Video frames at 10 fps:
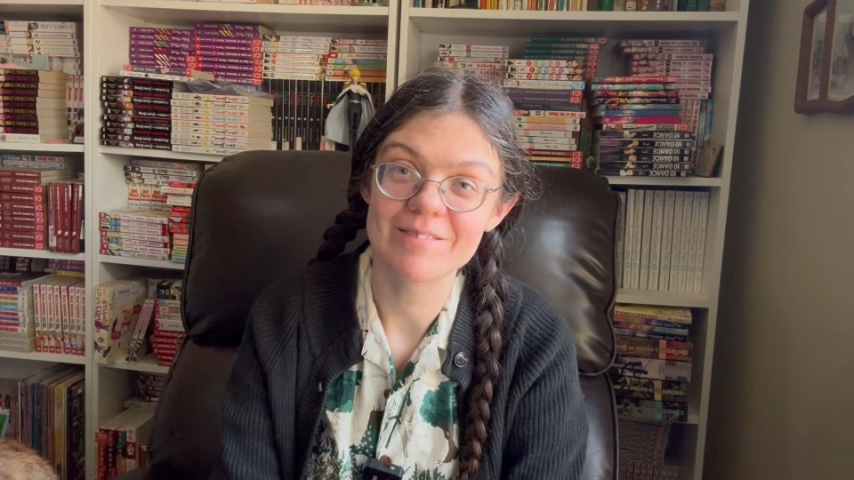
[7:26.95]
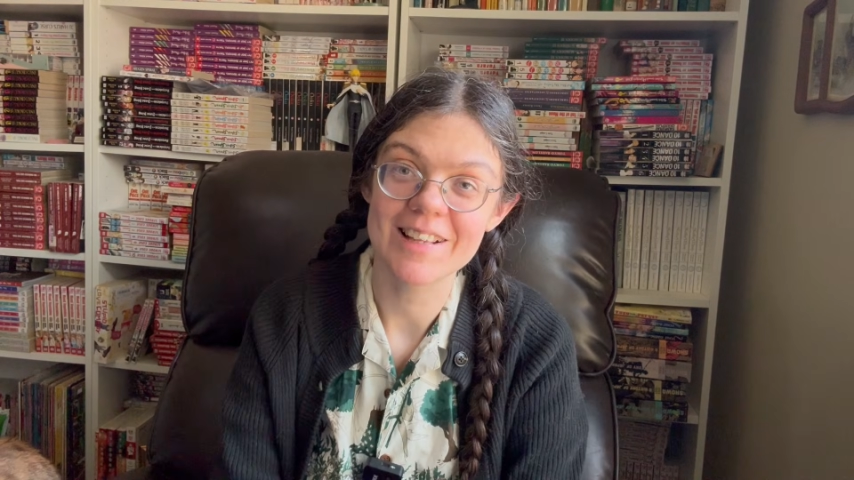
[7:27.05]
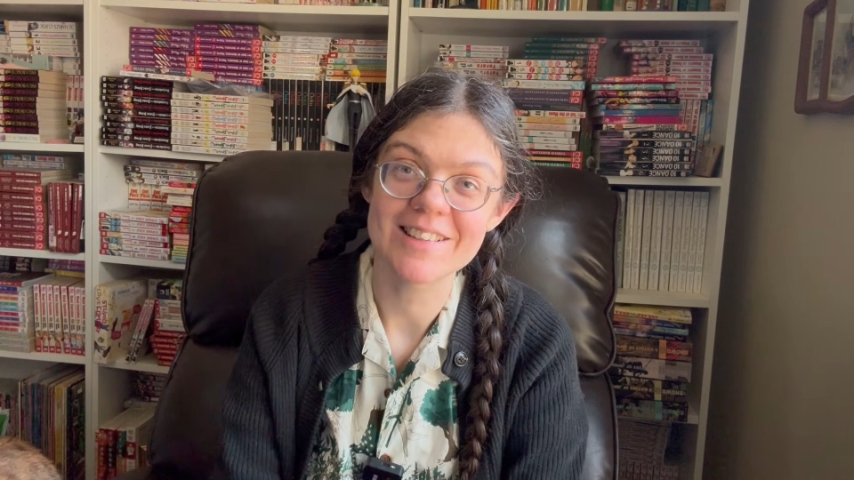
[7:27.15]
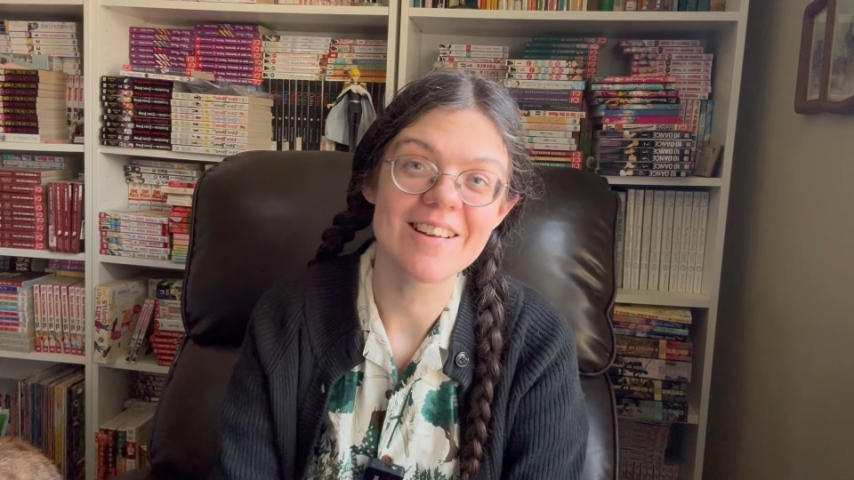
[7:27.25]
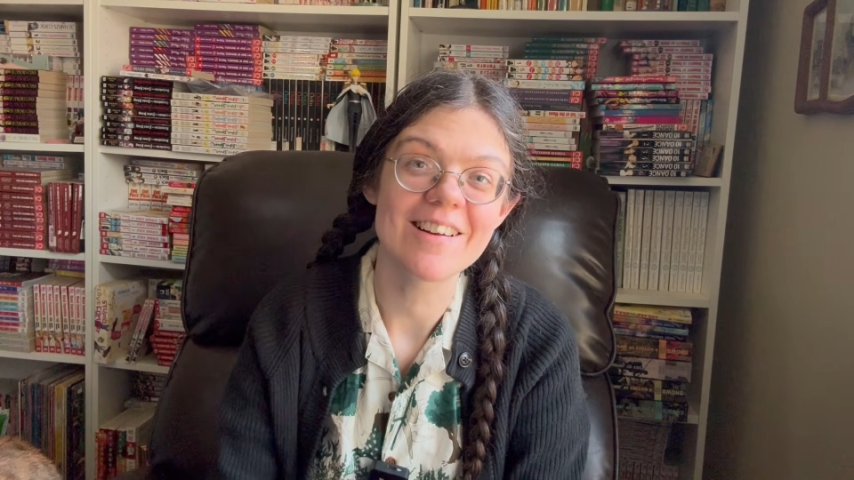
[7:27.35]

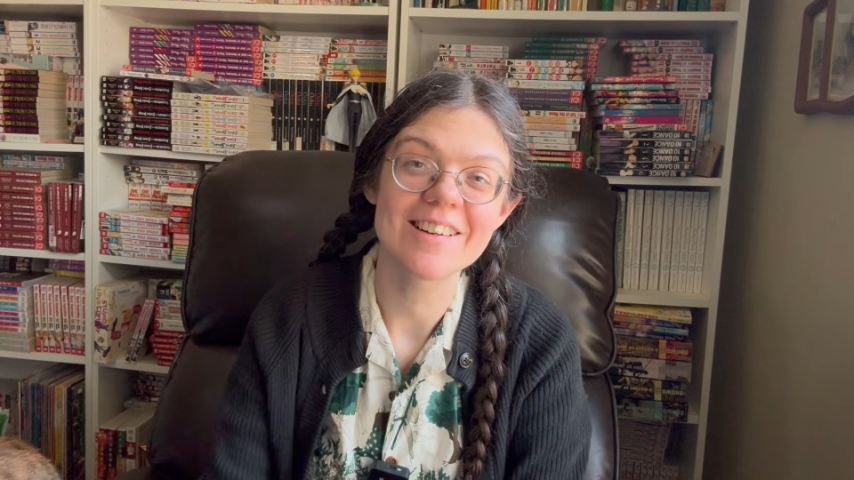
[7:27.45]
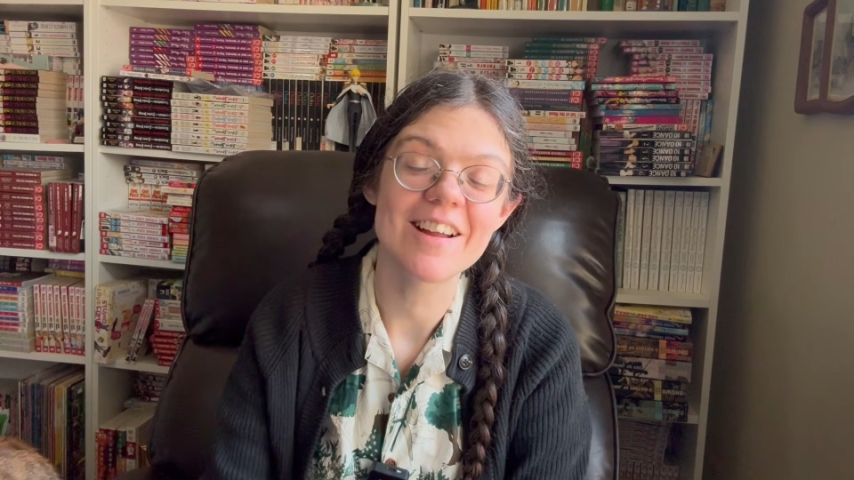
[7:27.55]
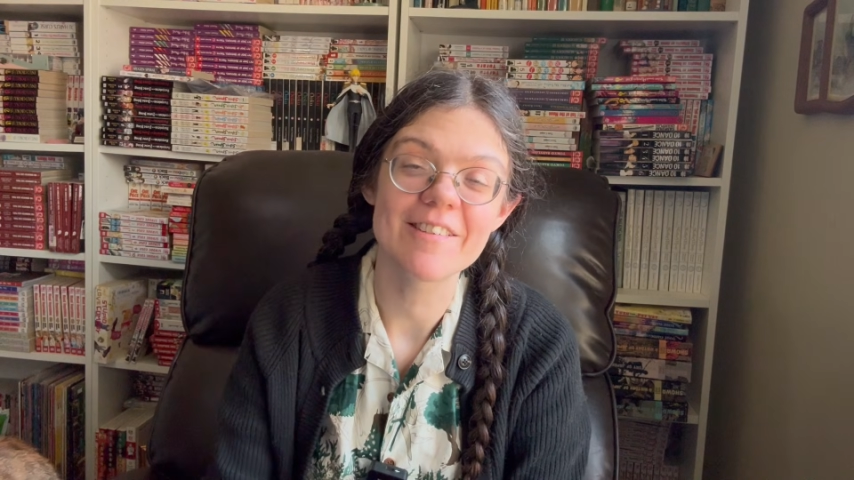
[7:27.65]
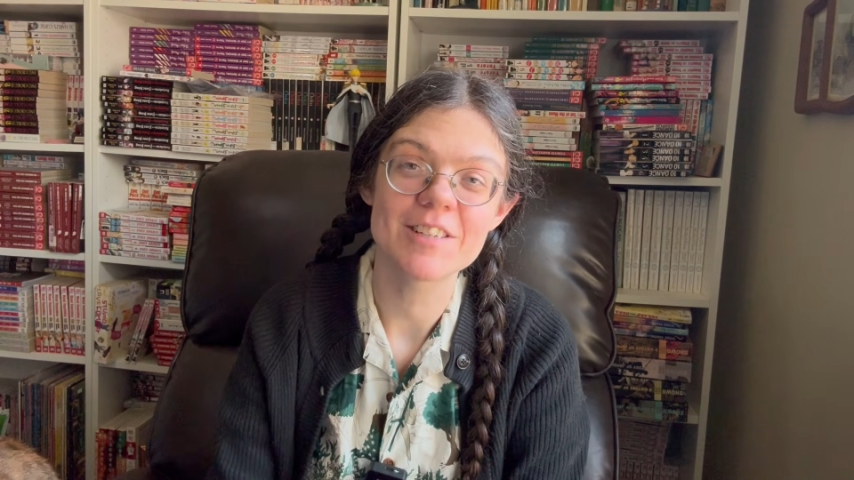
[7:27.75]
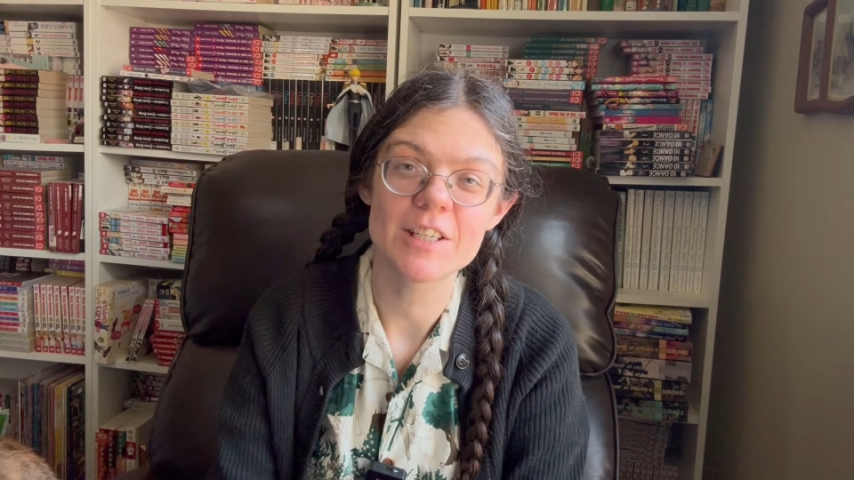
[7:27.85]
It's not
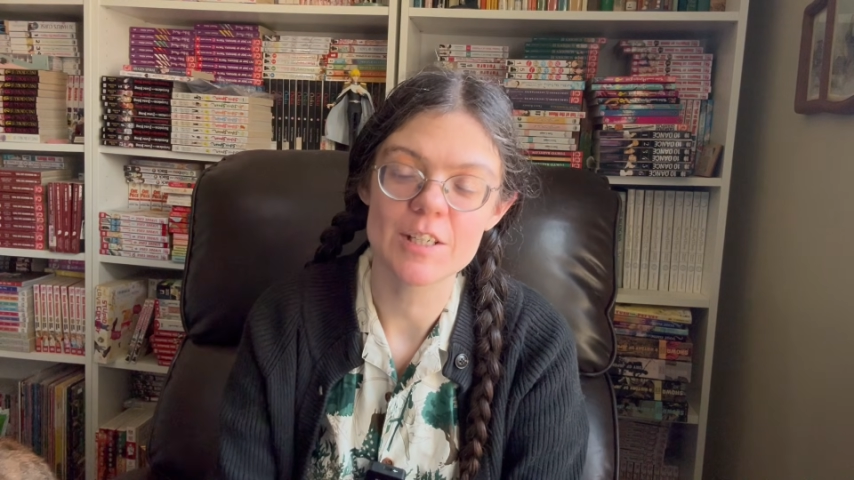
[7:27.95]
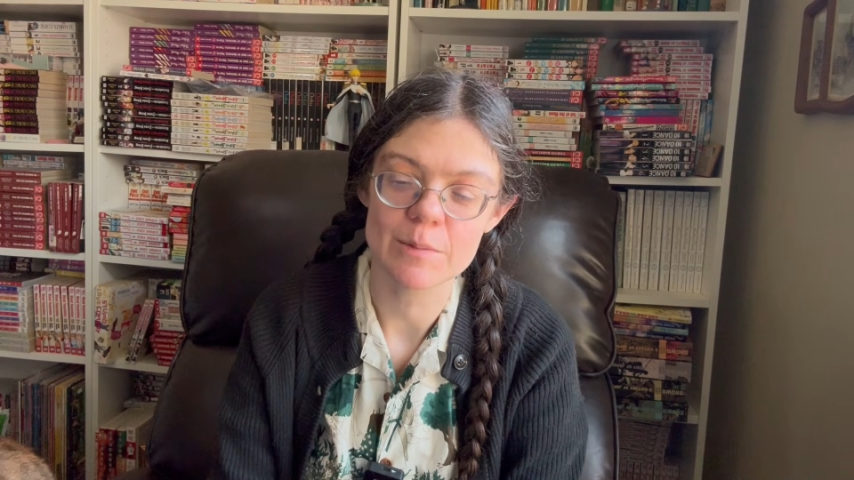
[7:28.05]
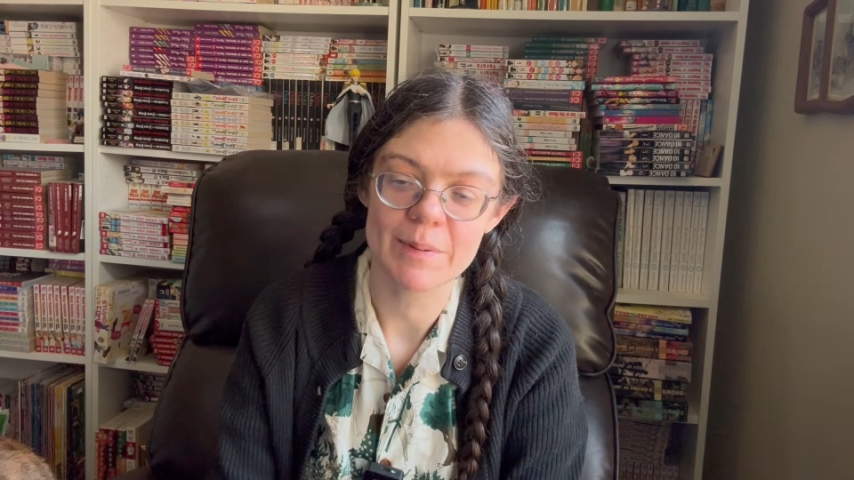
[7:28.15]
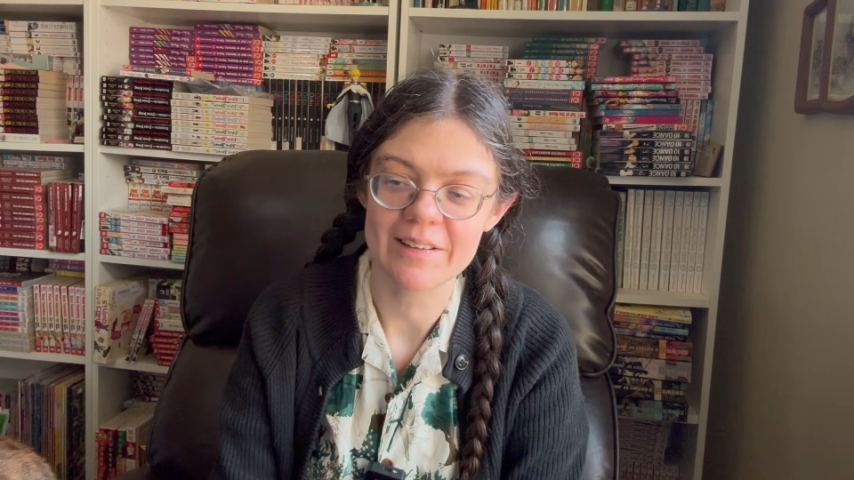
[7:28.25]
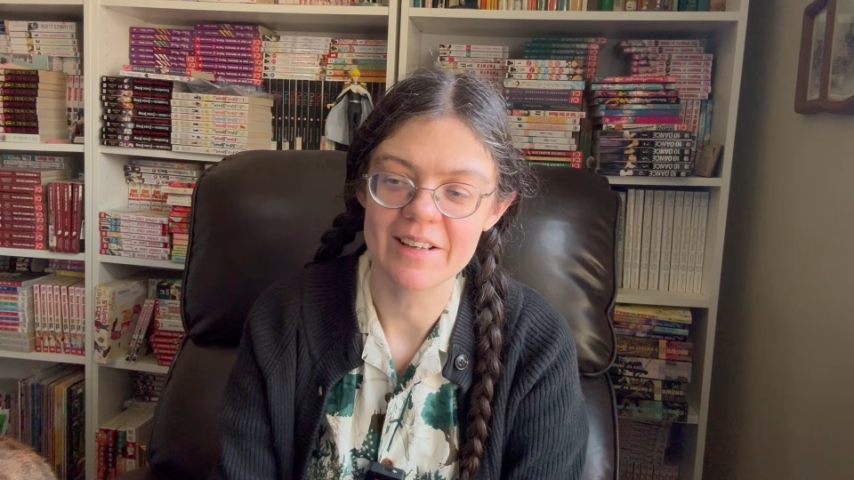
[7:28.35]
enough to
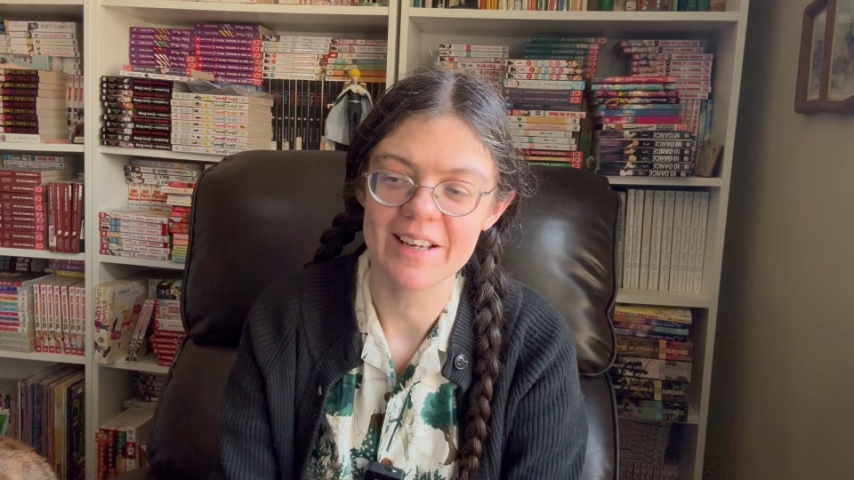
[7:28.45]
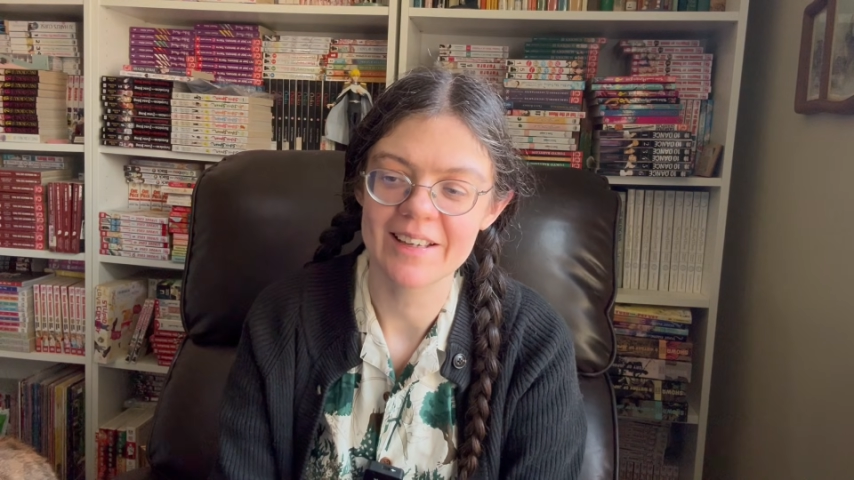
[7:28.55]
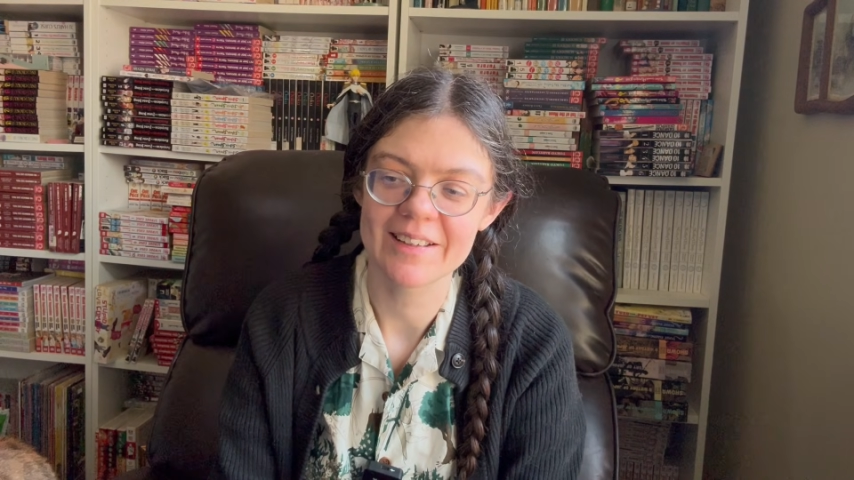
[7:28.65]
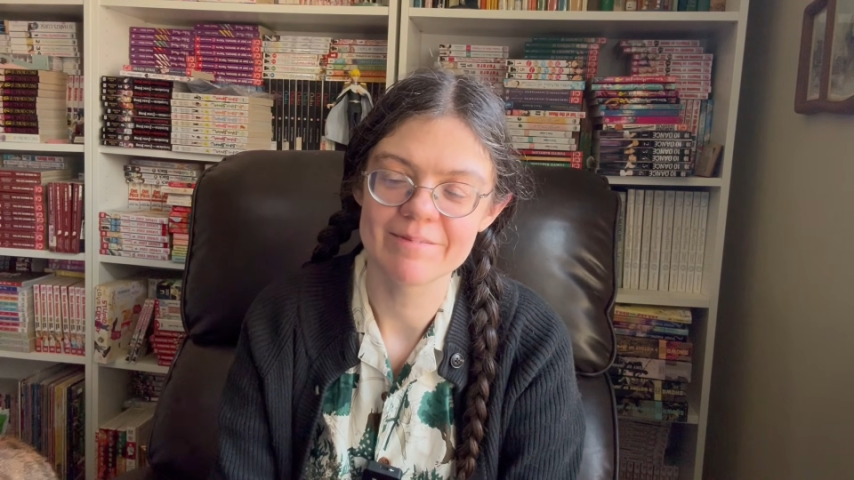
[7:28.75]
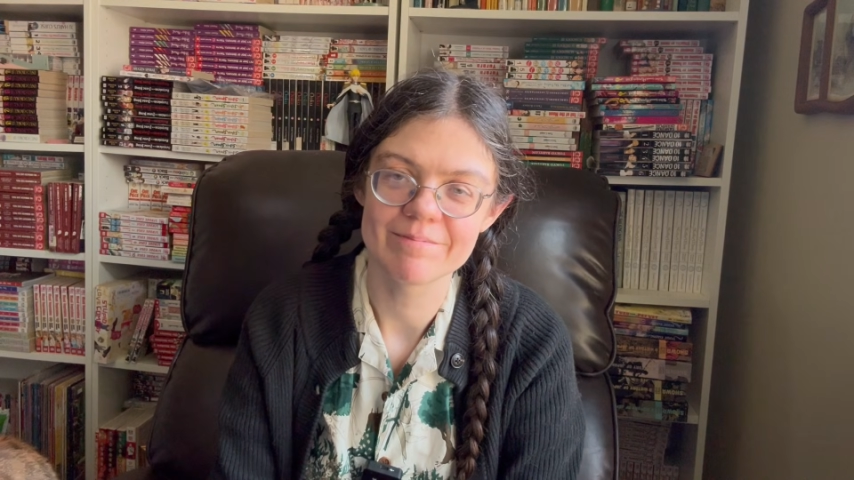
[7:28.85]
just be
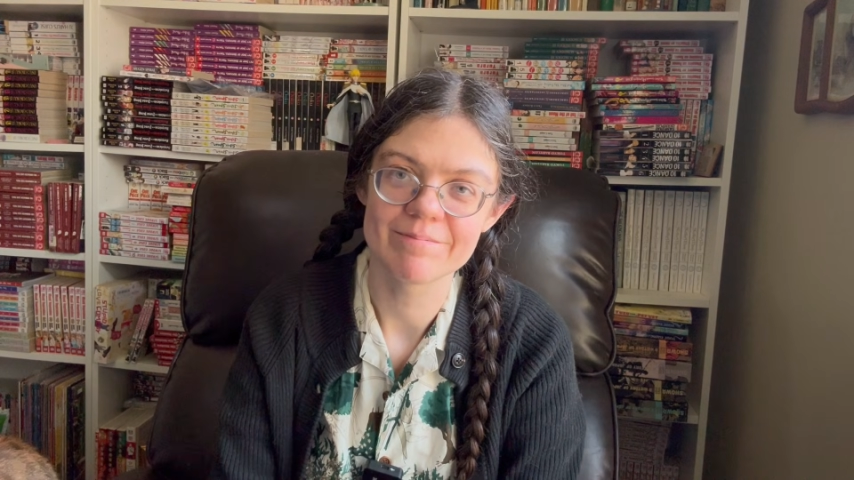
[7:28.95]
like,